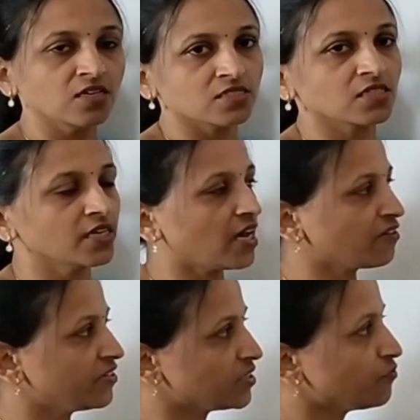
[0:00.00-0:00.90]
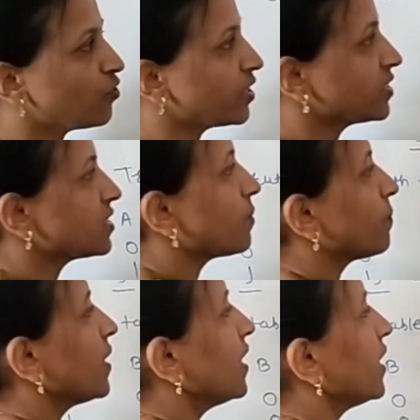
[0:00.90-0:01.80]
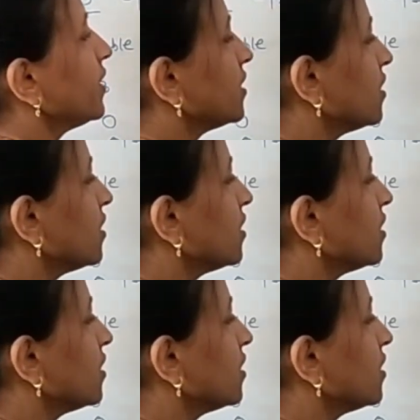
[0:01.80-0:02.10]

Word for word: C language. For example, let